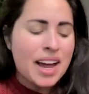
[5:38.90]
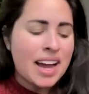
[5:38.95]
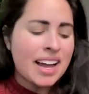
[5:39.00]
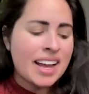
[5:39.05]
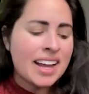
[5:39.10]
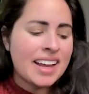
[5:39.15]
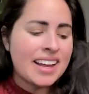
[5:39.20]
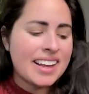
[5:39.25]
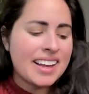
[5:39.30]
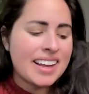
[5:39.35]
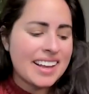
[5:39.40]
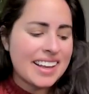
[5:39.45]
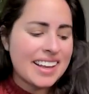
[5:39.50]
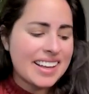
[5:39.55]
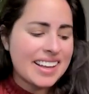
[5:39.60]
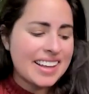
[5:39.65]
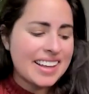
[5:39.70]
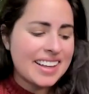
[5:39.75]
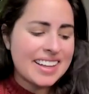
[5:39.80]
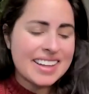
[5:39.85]

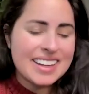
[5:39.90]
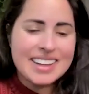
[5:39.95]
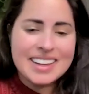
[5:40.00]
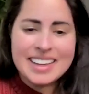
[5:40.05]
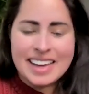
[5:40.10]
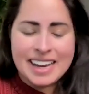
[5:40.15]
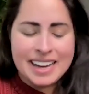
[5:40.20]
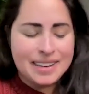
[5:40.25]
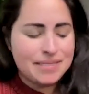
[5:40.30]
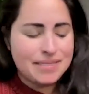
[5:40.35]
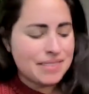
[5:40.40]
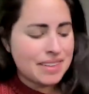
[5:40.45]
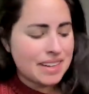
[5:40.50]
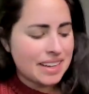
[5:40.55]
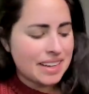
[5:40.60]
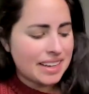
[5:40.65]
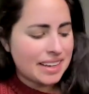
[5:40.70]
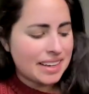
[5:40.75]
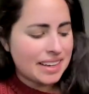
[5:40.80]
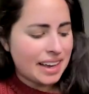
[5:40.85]
I
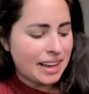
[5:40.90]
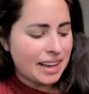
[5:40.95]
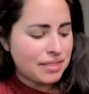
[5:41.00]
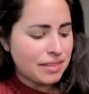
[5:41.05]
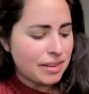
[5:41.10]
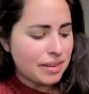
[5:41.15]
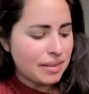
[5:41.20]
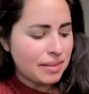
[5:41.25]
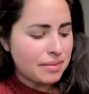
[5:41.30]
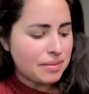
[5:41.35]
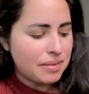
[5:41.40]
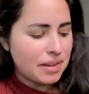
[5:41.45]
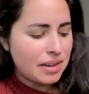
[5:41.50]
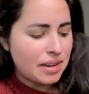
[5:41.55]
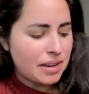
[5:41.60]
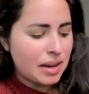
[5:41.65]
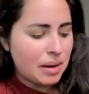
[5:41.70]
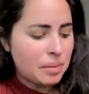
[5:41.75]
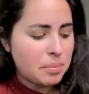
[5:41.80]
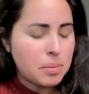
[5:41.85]
have
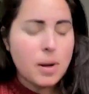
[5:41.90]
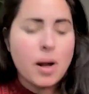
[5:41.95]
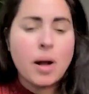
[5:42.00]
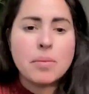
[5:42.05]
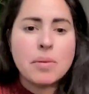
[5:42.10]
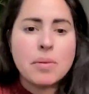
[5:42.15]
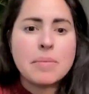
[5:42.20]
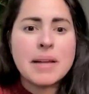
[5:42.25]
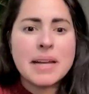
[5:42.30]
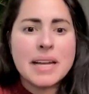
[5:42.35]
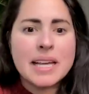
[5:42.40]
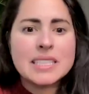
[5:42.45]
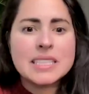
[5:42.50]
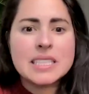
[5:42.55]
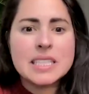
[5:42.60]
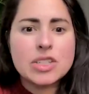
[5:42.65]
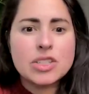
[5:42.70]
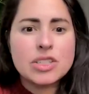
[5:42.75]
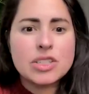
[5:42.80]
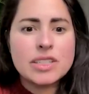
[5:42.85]
a problem. Like, it's
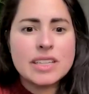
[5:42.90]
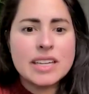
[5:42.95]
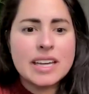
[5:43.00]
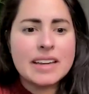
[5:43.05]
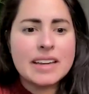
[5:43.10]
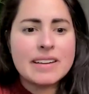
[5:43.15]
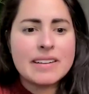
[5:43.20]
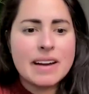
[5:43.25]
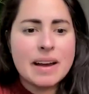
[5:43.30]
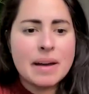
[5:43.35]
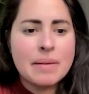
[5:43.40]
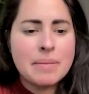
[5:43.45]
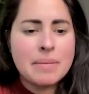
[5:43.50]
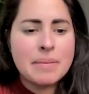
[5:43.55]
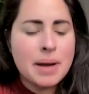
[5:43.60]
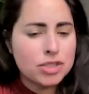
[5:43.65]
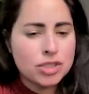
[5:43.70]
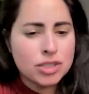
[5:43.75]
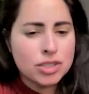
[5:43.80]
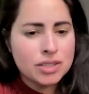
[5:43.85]
literally,
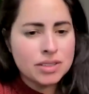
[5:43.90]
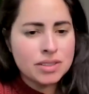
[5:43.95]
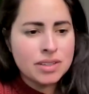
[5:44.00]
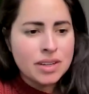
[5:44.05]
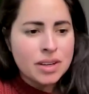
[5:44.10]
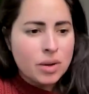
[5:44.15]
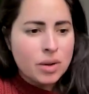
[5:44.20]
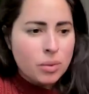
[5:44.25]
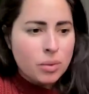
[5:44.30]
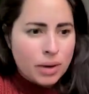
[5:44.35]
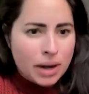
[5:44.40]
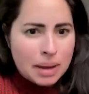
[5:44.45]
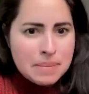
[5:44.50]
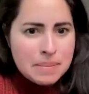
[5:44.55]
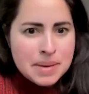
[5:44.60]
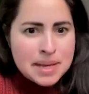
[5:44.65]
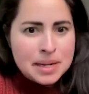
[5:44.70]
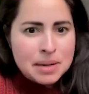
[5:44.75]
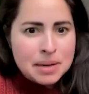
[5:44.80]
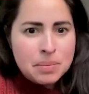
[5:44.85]
imagine when I
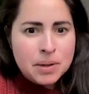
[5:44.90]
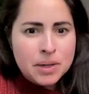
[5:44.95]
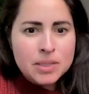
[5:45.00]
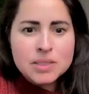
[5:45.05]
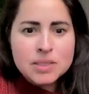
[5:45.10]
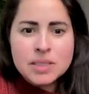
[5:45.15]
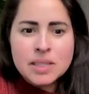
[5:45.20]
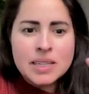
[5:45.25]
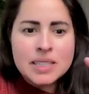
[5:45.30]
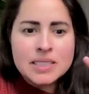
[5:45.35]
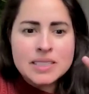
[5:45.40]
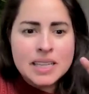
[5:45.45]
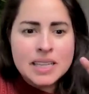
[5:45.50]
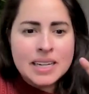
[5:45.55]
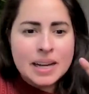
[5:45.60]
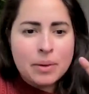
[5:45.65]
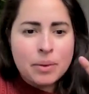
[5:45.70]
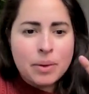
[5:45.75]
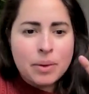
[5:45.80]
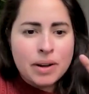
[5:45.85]
meet a person, it's
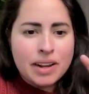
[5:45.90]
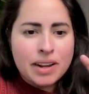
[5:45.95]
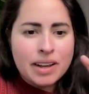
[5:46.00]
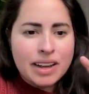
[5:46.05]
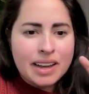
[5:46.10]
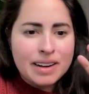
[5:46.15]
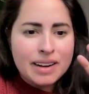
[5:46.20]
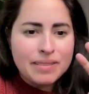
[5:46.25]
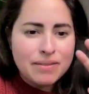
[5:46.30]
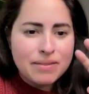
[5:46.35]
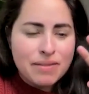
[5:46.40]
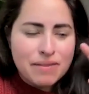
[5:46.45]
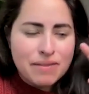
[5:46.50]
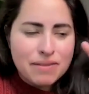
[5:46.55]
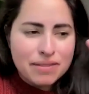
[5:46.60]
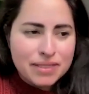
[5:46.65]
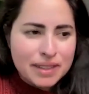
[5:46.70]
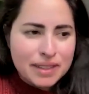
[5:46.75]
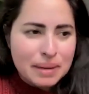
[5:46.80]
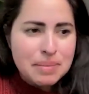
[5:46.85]
like I want to kind of
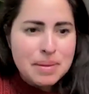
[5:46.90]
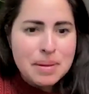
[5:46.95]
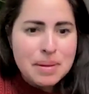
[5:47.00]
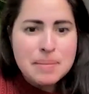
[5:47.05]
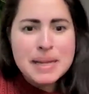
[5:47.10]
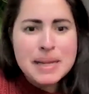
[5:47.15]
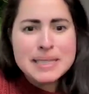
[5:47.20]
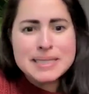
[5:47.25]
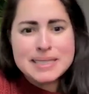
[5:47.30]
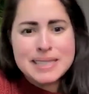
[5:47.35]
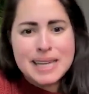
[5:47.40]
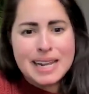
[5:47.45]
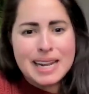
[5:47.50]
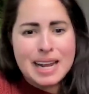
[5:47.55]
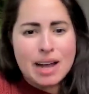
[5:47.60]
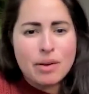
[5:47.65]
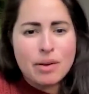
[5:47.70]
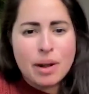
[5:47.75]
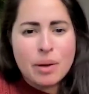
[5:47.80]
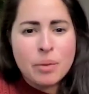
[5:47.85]
flip them inside out.